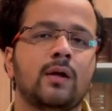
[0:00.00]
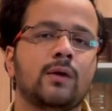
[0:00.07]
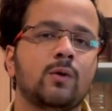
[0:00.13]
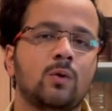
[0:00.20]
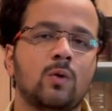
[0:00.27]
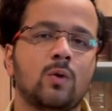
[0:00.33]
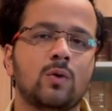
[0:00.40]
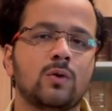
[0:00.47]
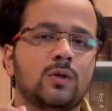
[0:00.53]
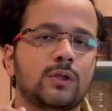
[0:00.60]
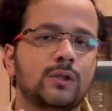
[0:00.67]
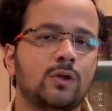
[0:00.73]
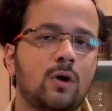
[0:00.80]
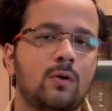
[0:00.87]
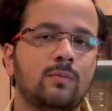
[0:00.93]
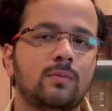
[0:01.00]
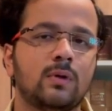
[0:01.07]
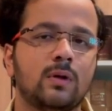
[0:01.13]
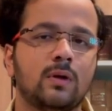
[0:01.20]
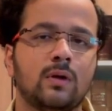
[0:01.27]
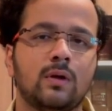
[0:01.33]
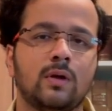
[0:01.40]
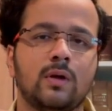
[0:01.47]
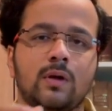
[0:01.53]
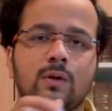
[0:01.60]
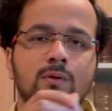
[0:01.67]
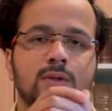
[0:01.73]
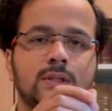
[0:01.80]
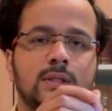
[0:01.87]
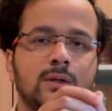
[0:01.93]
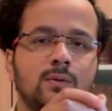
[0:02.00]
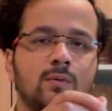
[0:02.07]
You go to the shop, you see